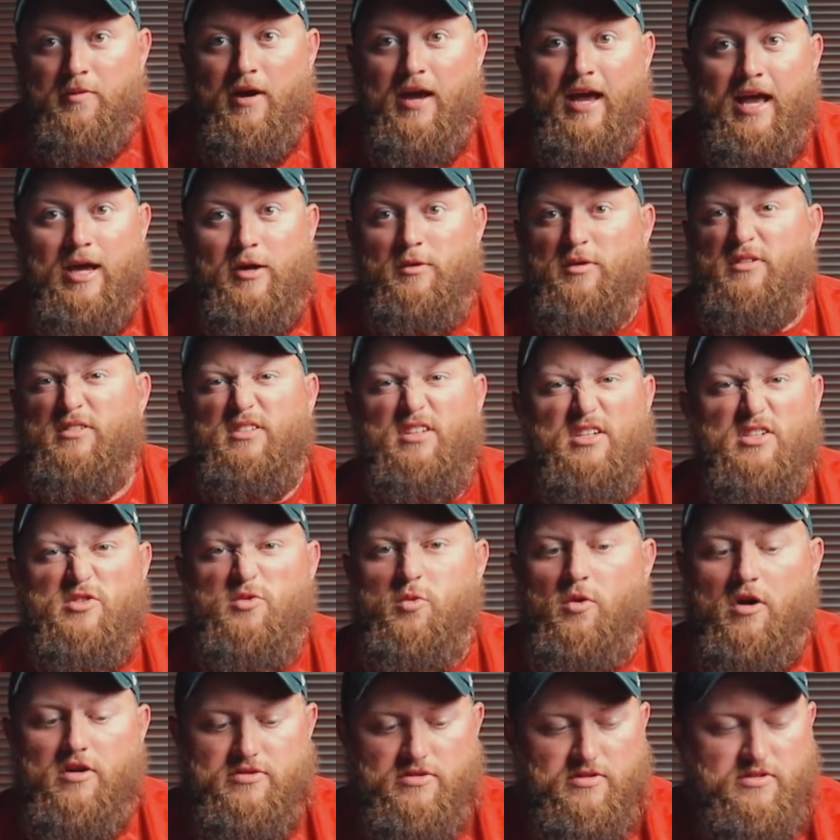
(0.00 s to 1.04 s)
rag with
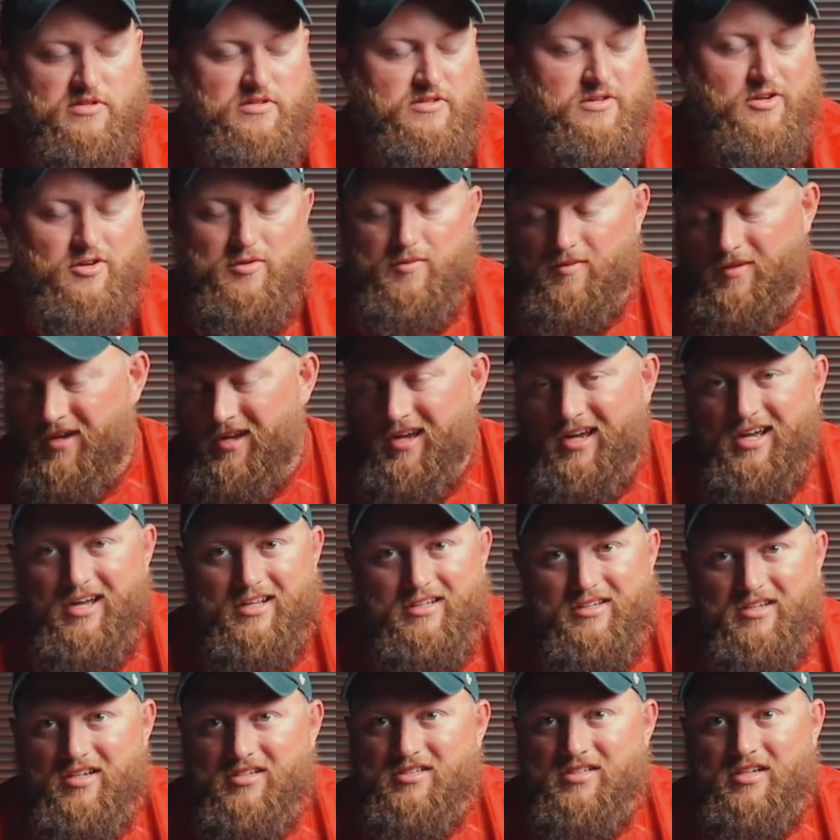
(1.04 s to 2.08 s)
dishwashing soap.
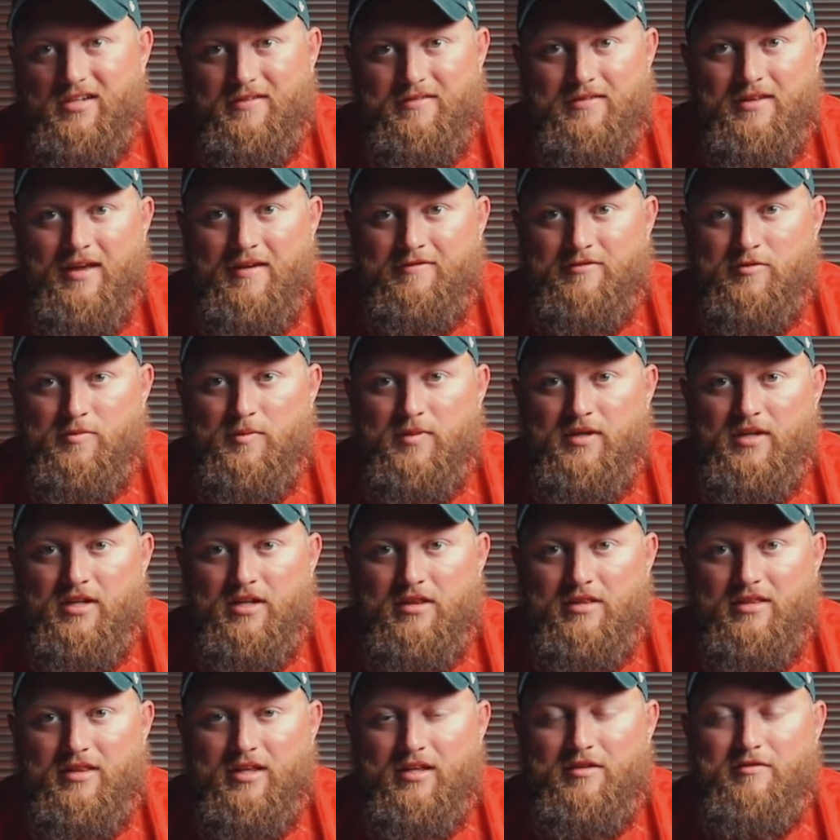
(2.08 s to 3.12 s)
Doesn't even have to be
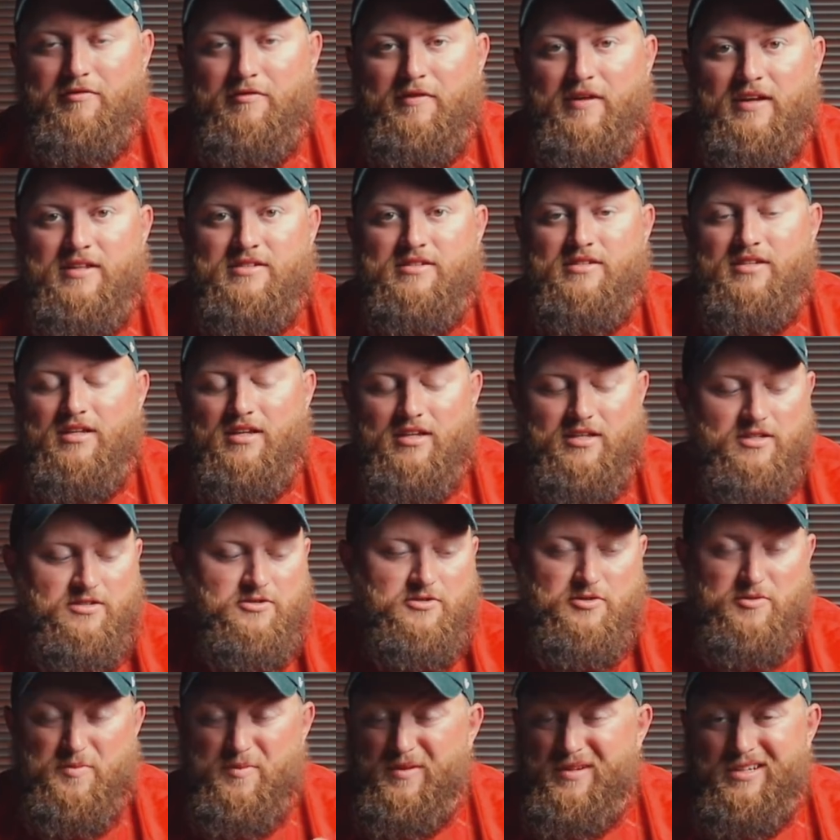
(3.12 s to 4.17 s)
anything fancy. It can
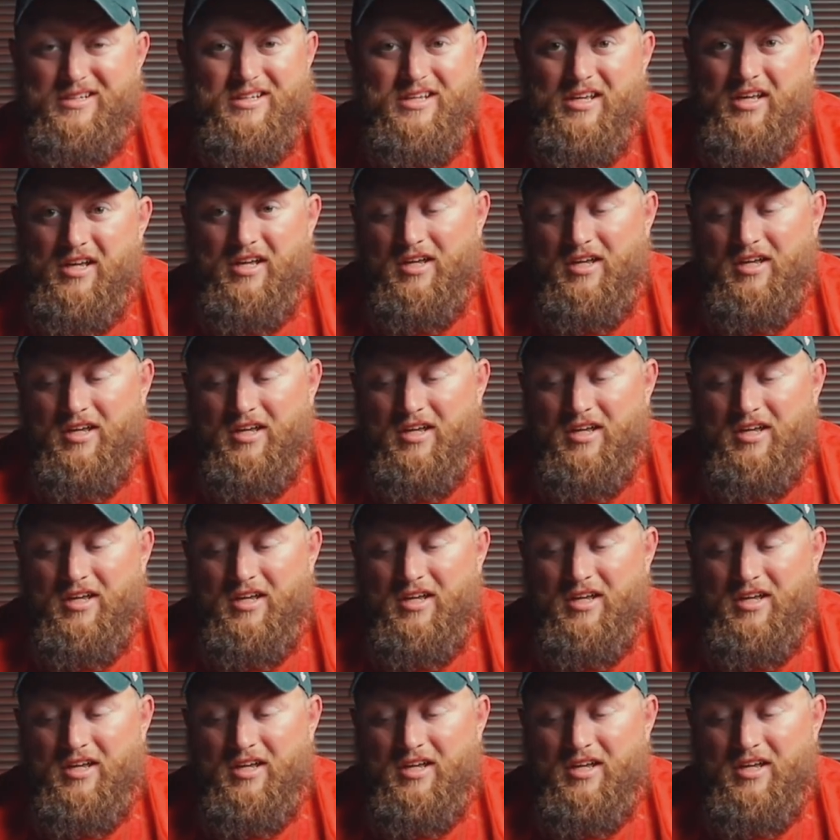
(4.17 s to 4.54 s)
just be,